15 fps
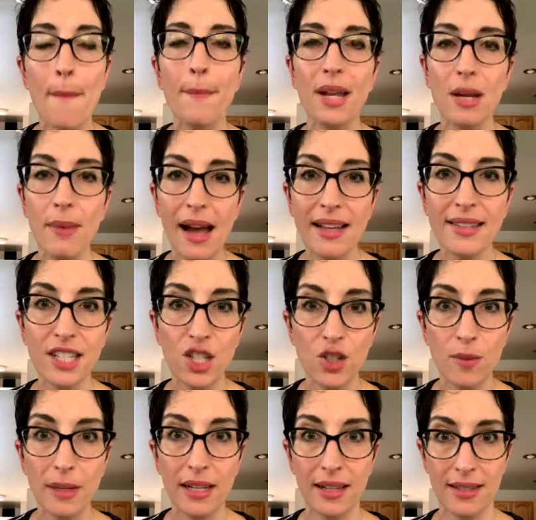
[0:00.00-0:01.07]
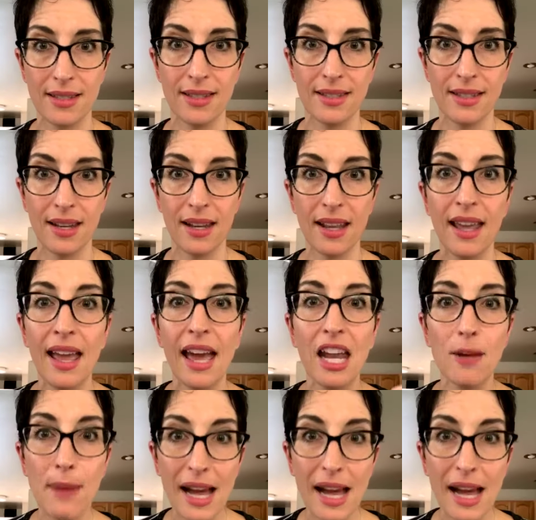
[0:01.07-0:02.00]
But I'm asking you to be consistent, and